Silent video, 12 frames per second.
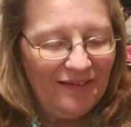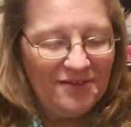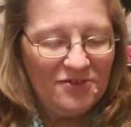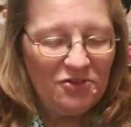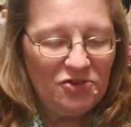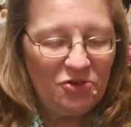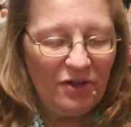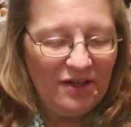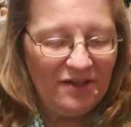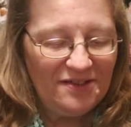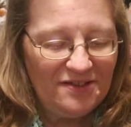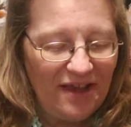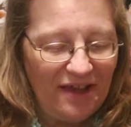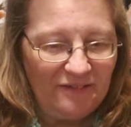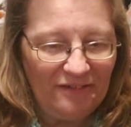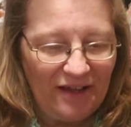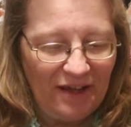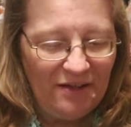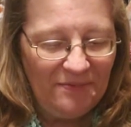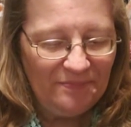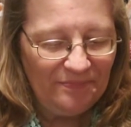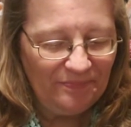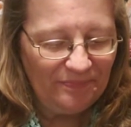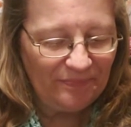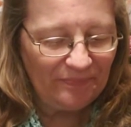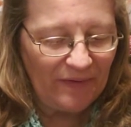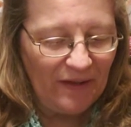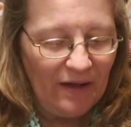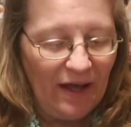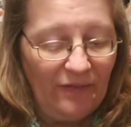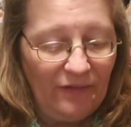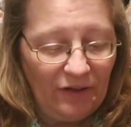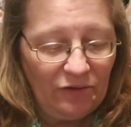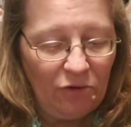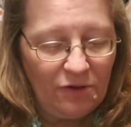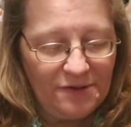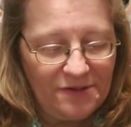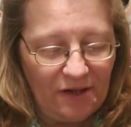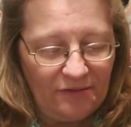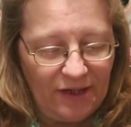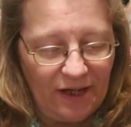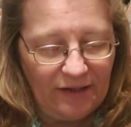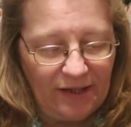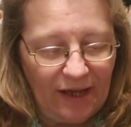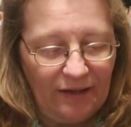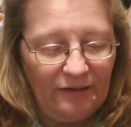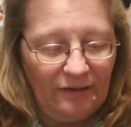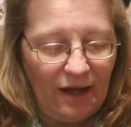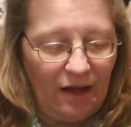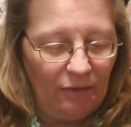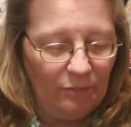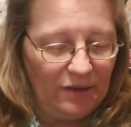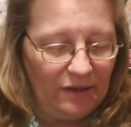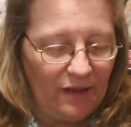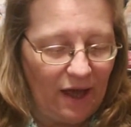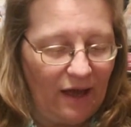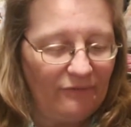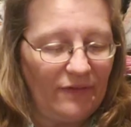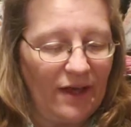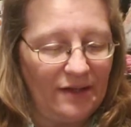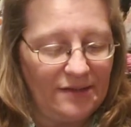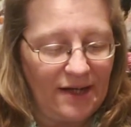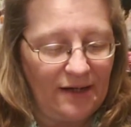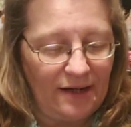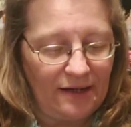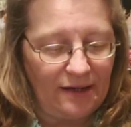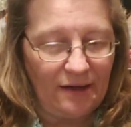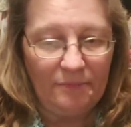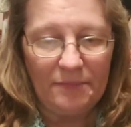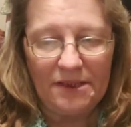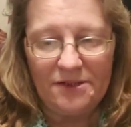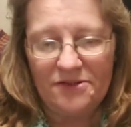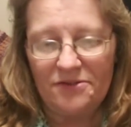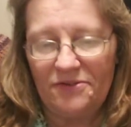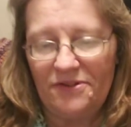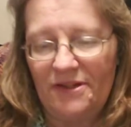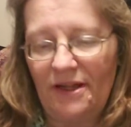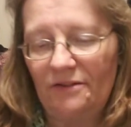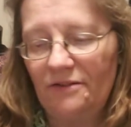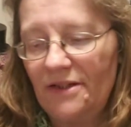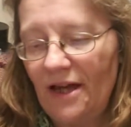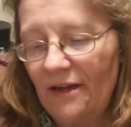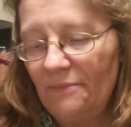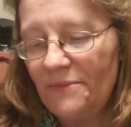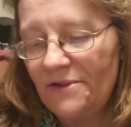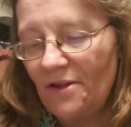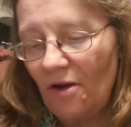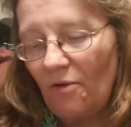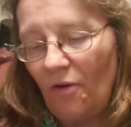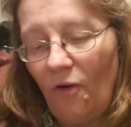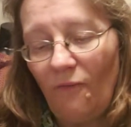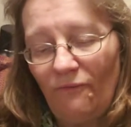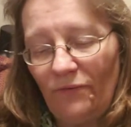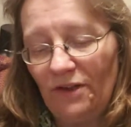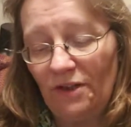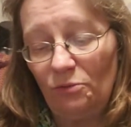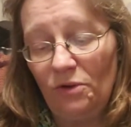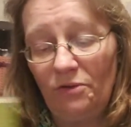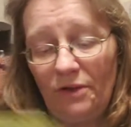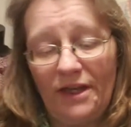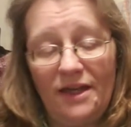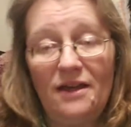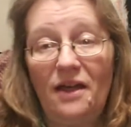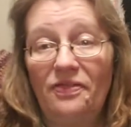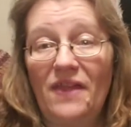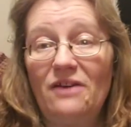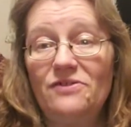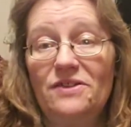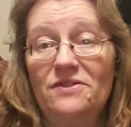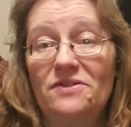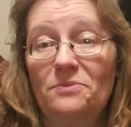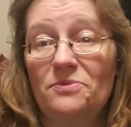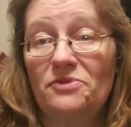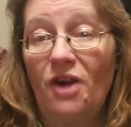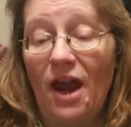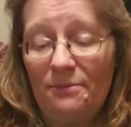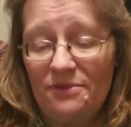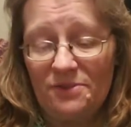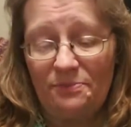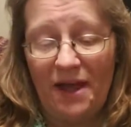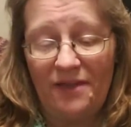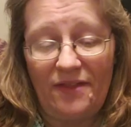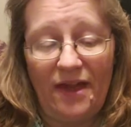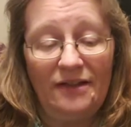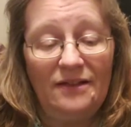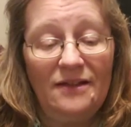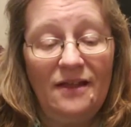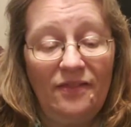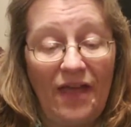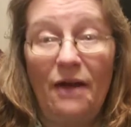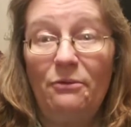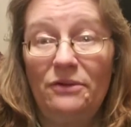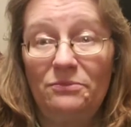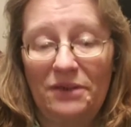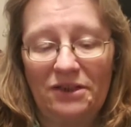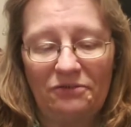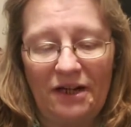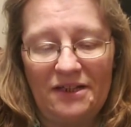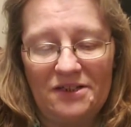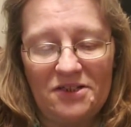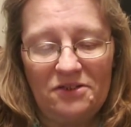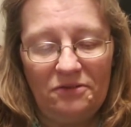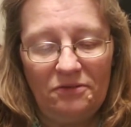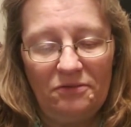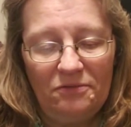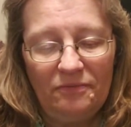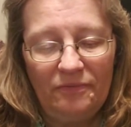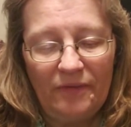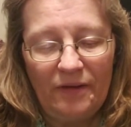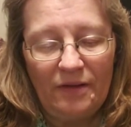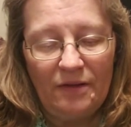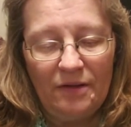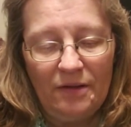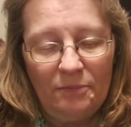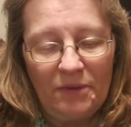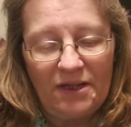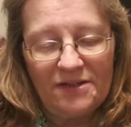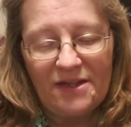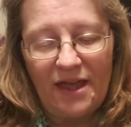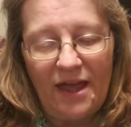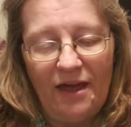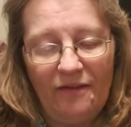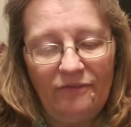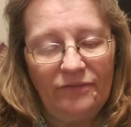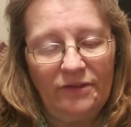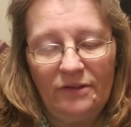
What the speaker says: So join us Saturday. And then, of course, Sunday again, I'll be live at 10 a.m. Eastern Standard Time. So hopefully we'll hit 1,000 subscribers by then. That would be great, too. Because I have